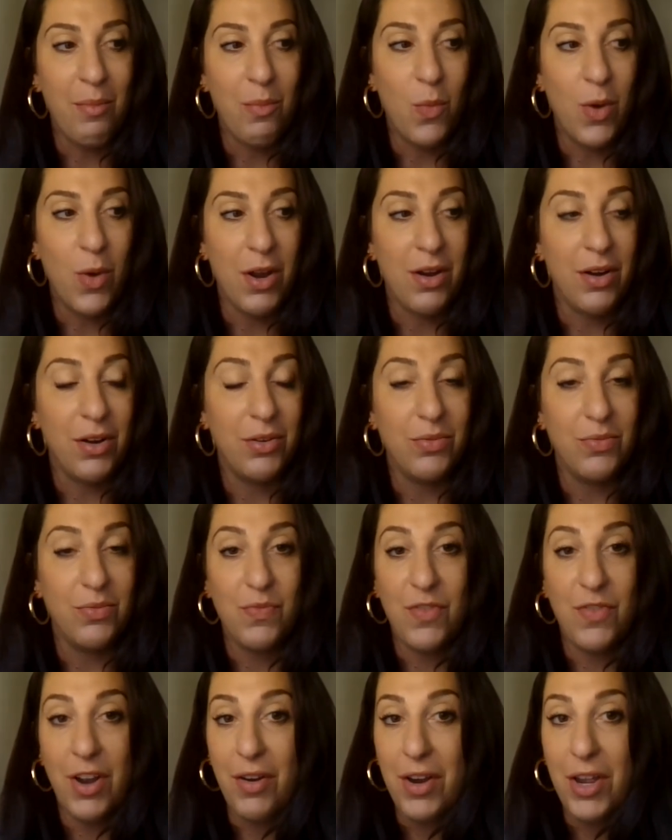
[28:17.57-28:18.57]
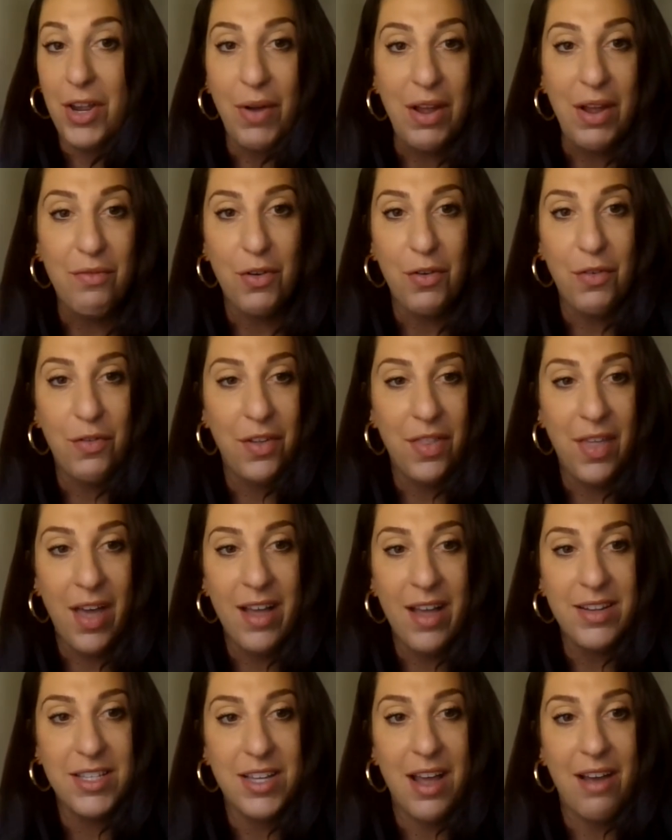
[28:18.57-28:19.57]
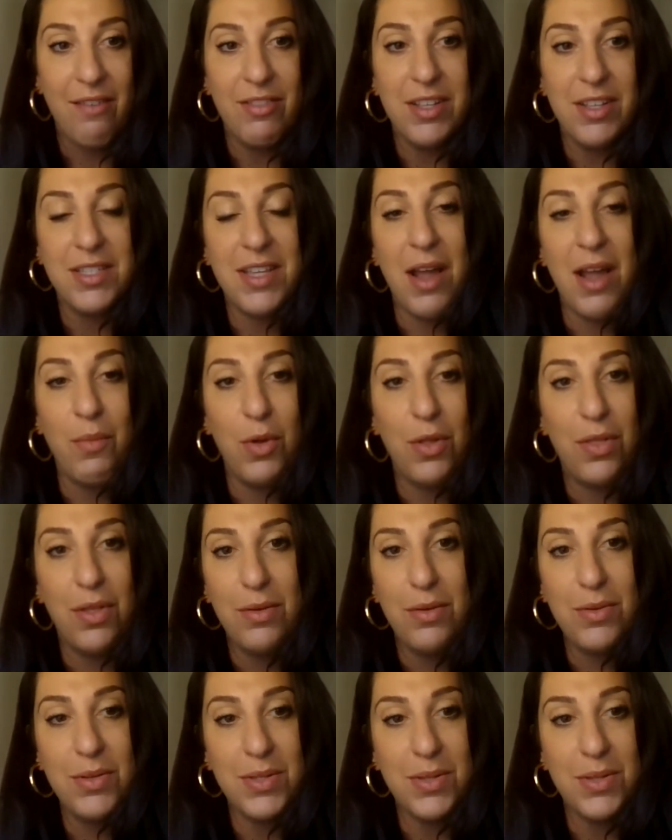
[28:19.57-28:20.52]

we're very grateful for that, and to have this time with you.